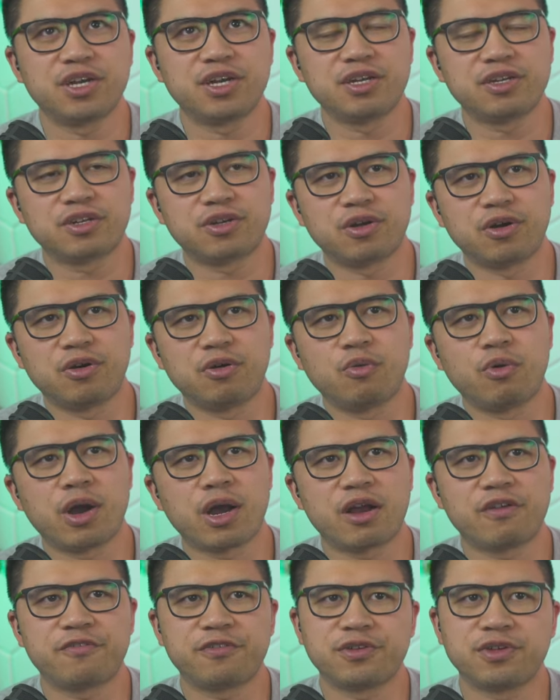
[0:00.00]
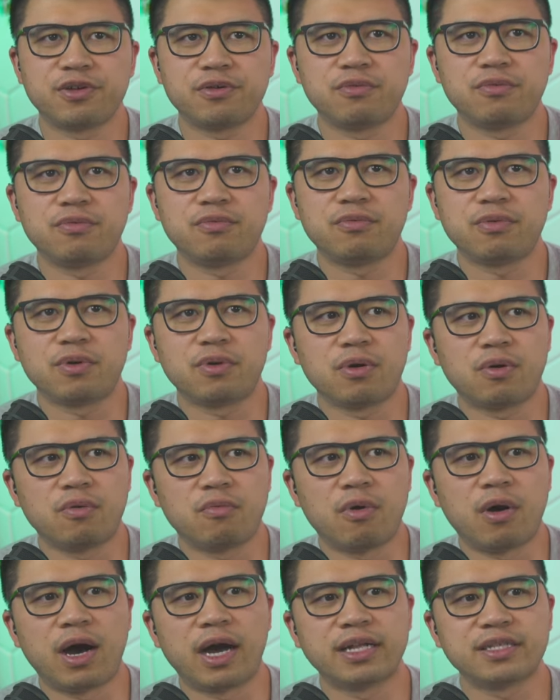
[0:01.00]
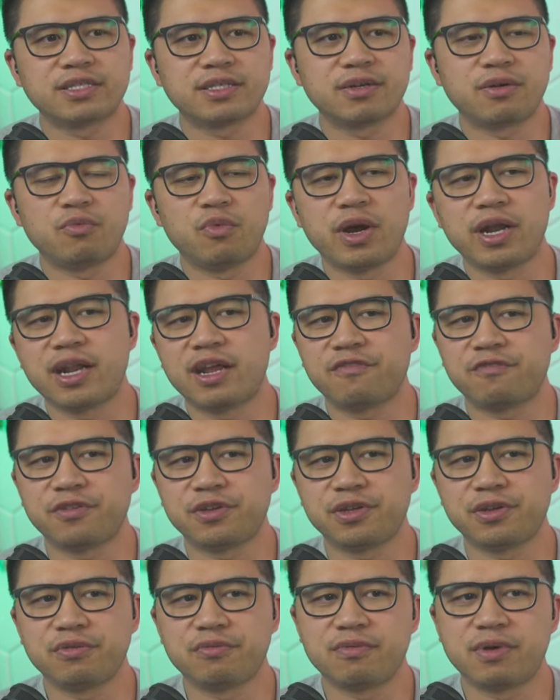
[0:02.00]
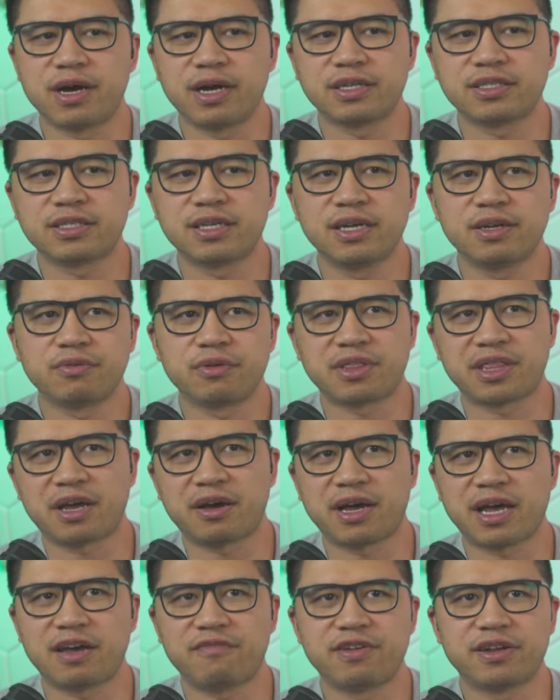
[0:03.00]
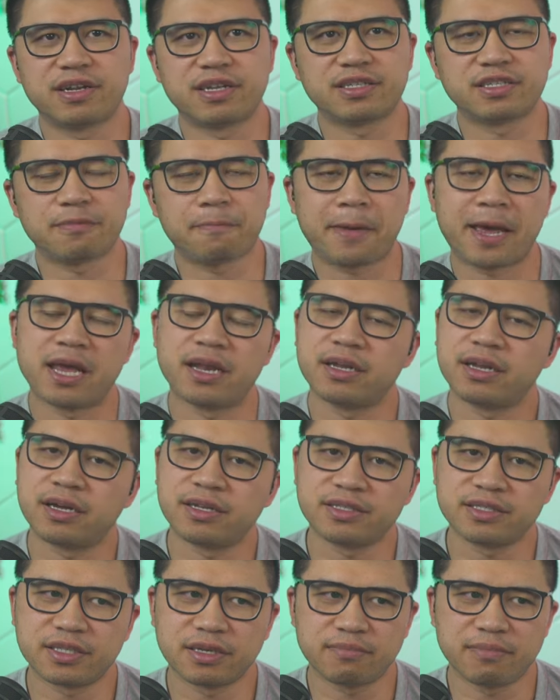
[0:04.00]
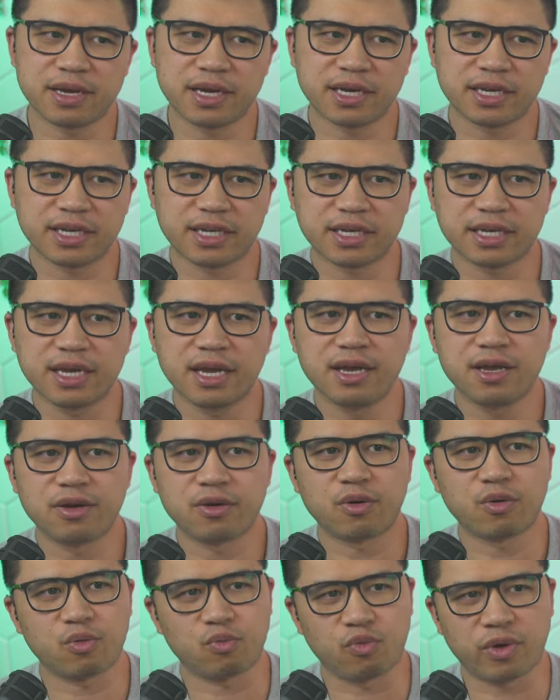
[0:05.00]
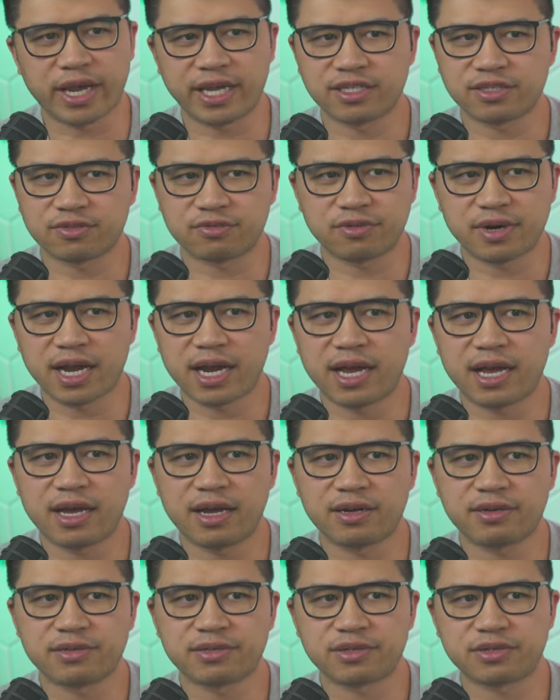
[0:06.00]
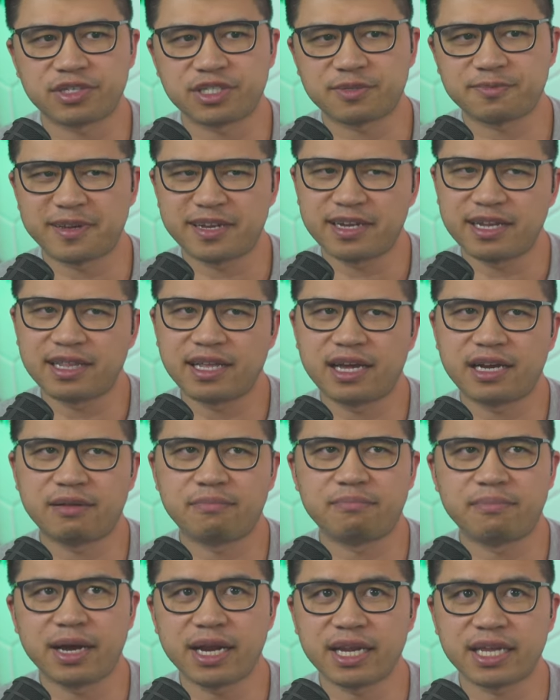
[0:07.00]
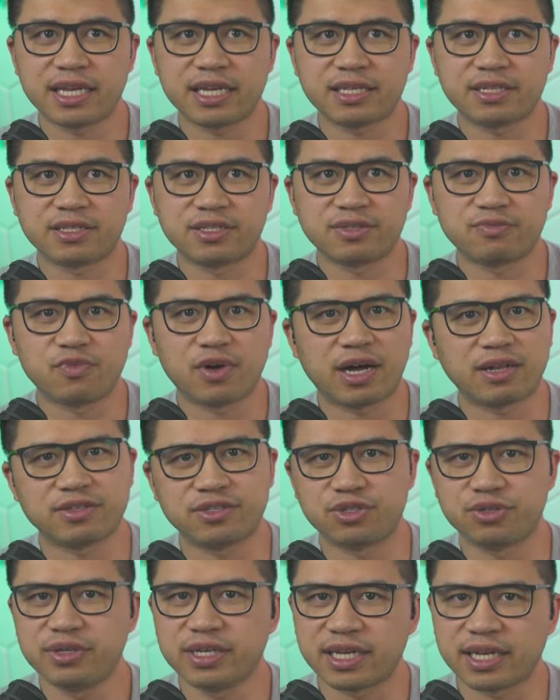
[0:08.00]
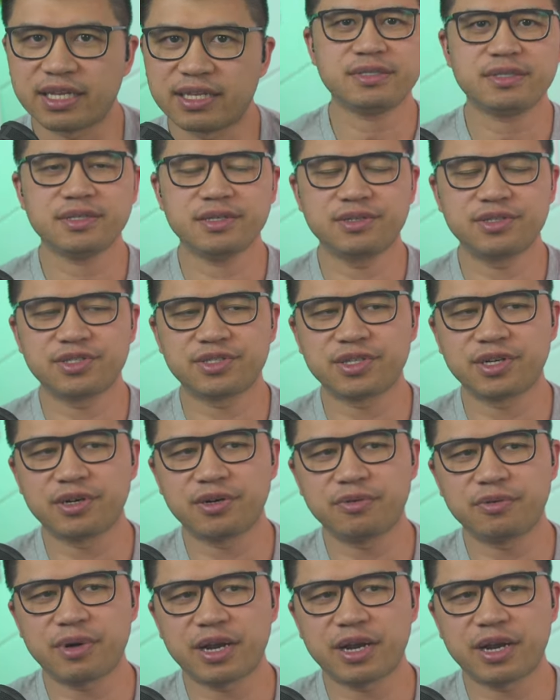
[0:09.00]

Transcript: go wherever you want, whenever you want, without having to depend on somebody or wait around or spend a lot of money while doing it. So, what I